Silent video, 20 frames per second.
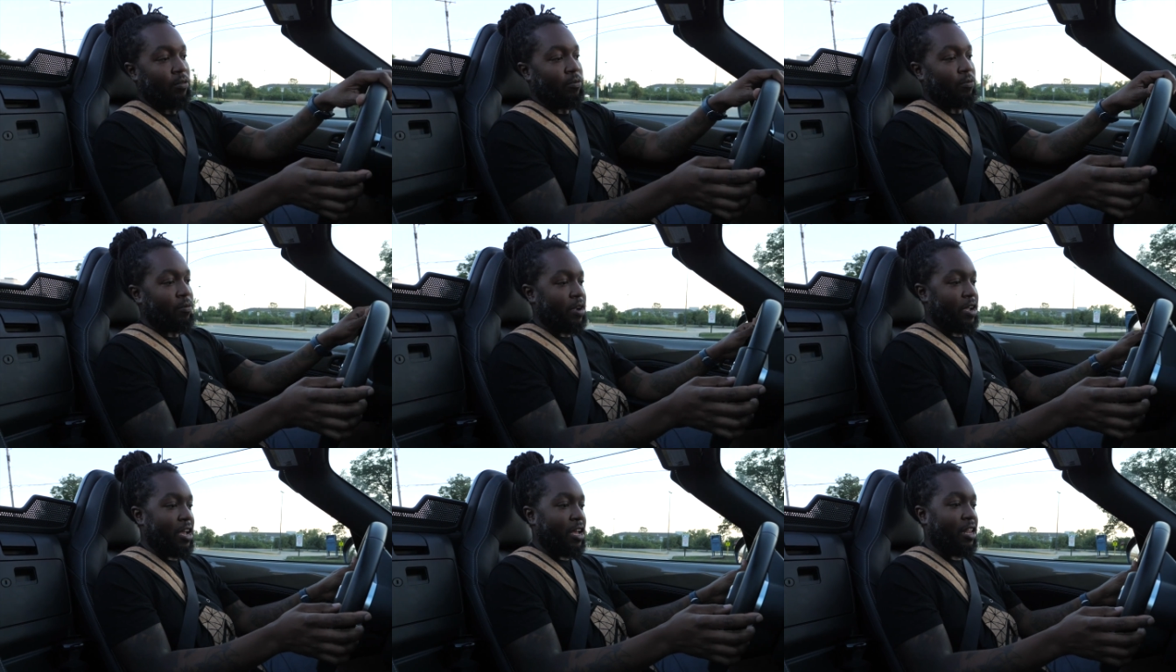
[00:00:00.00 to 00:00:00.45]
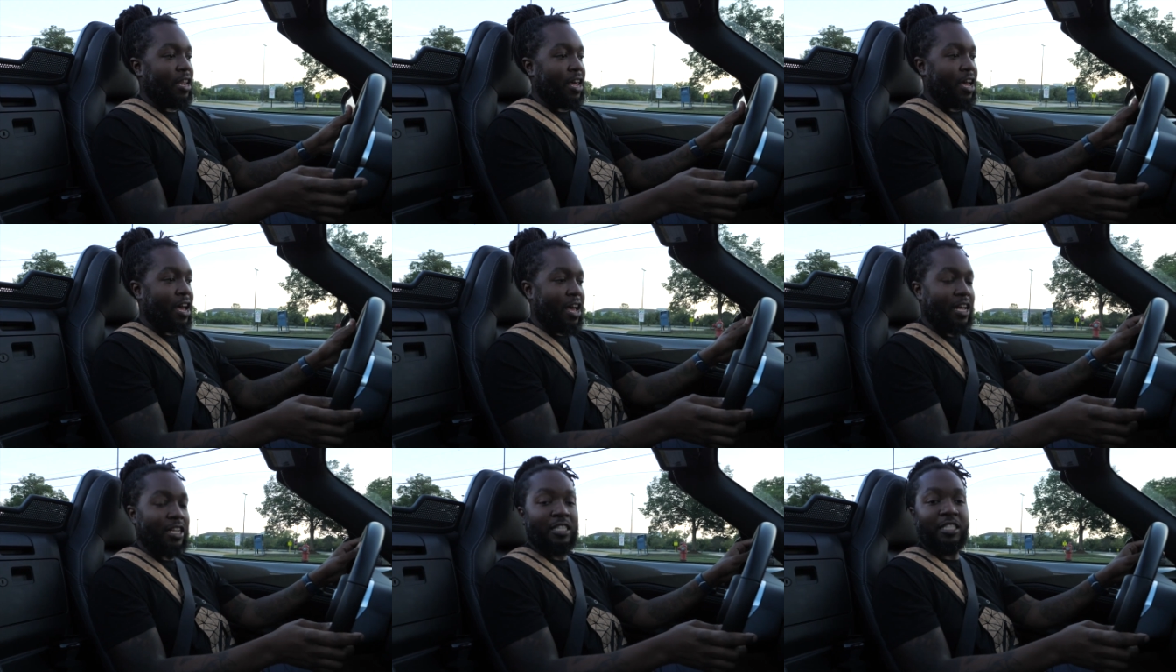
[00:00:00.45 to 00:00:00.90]
Red
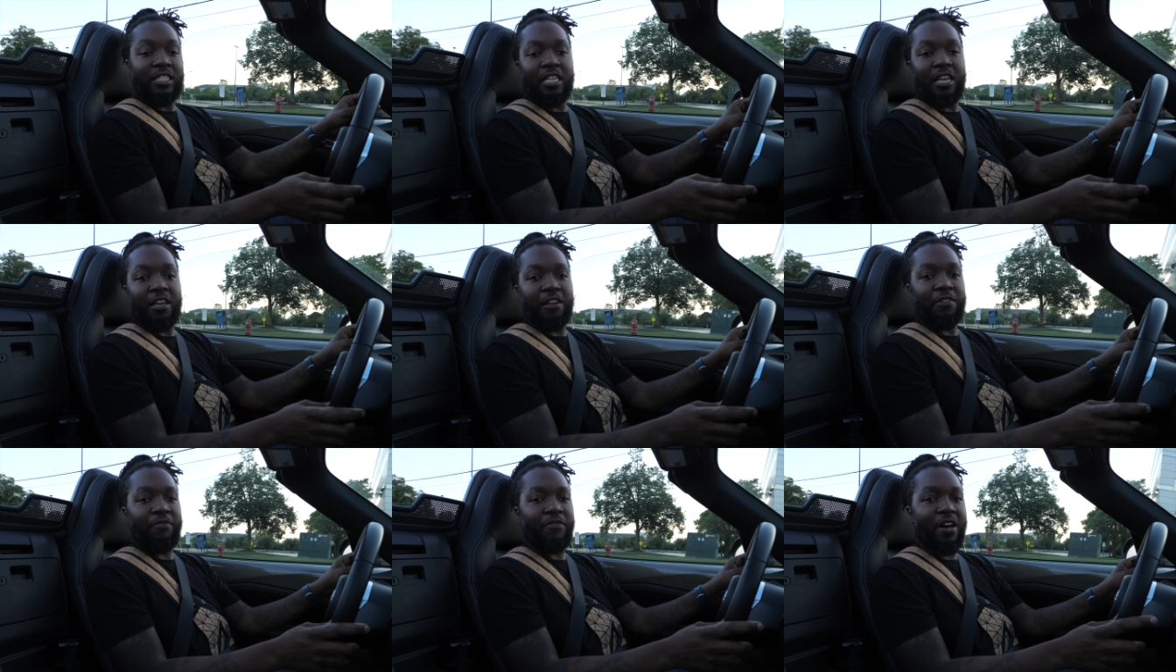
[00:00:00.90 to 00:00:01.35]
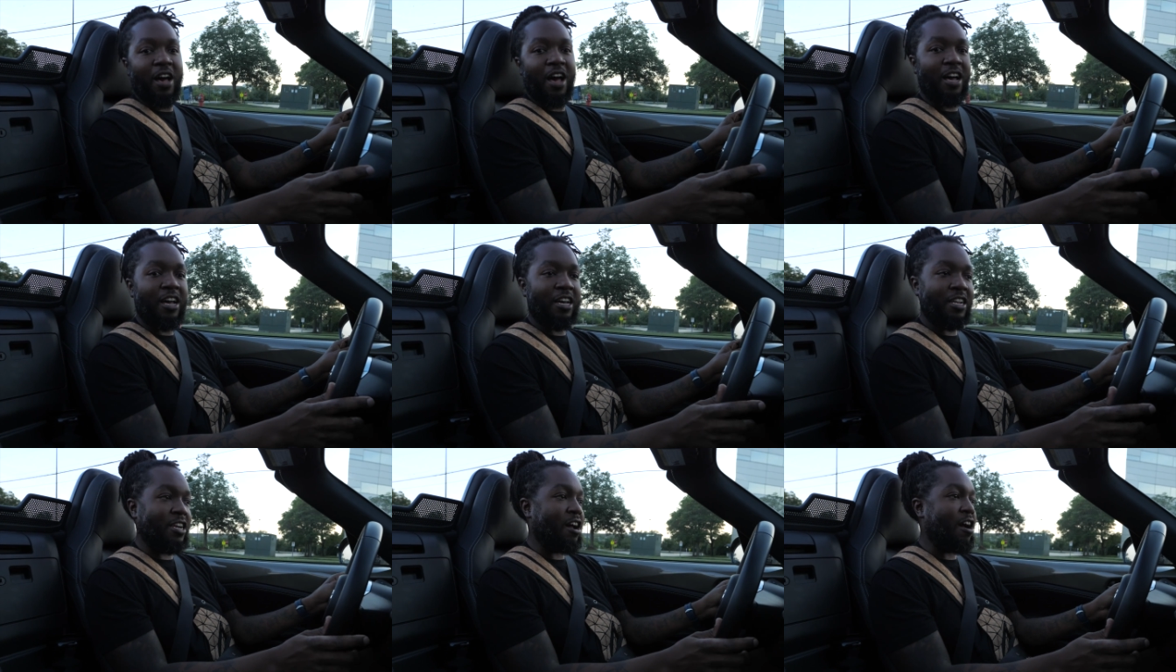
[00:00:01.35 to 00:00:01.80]
line,
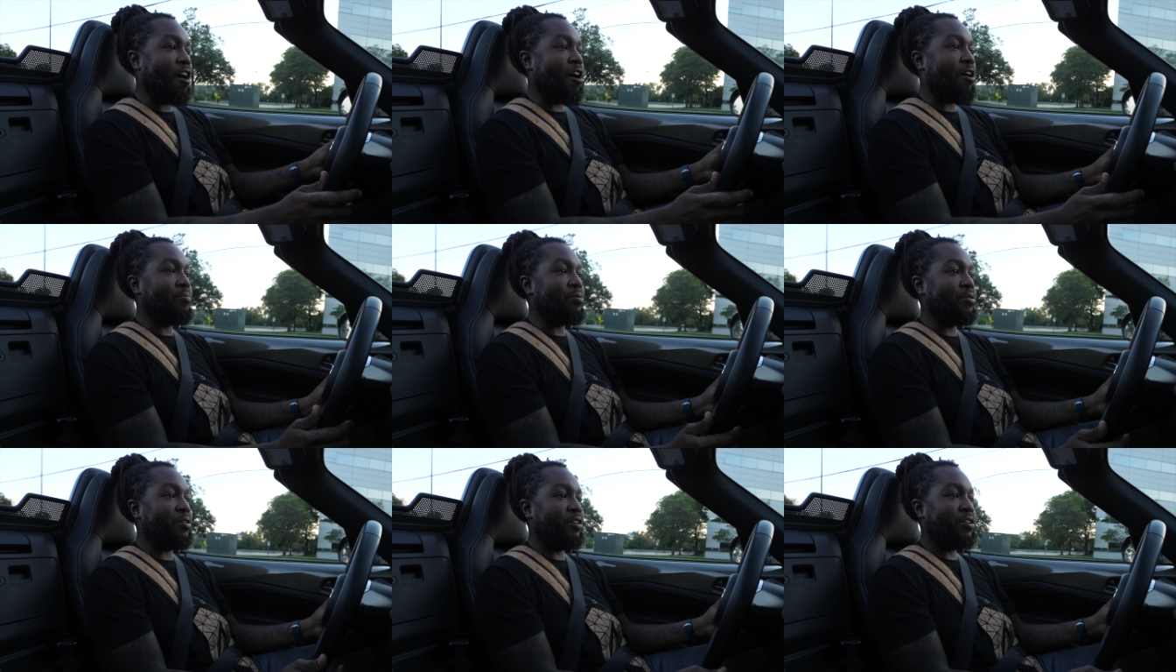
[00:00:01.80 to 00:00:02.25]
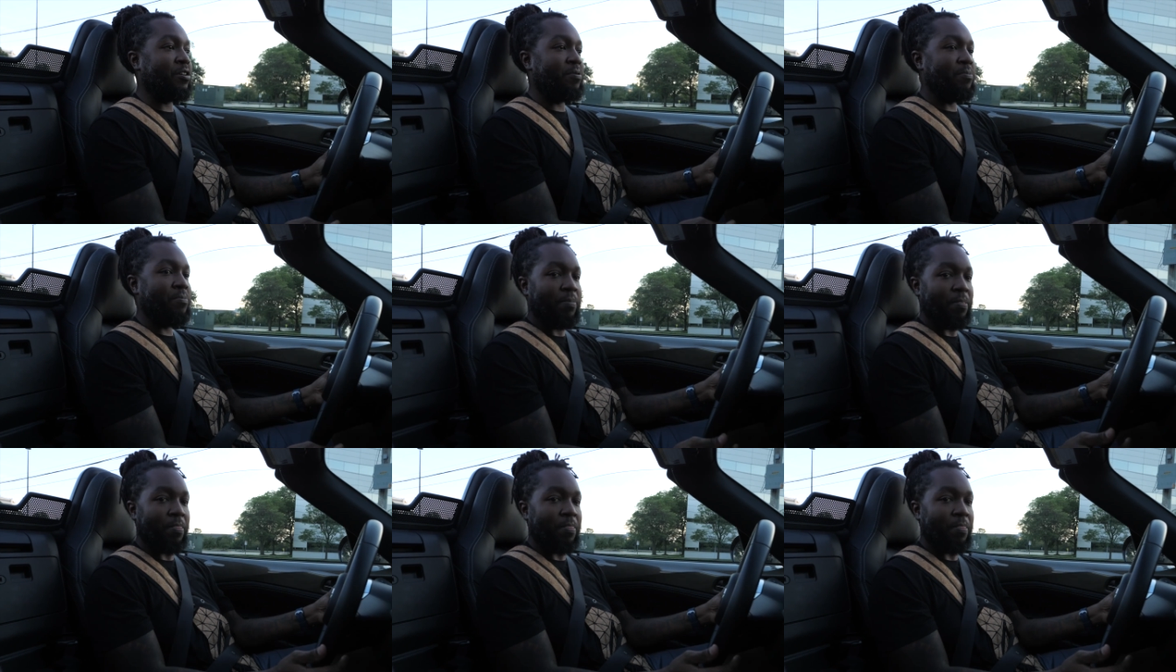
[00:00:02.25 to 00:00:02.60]
7,500 RPM.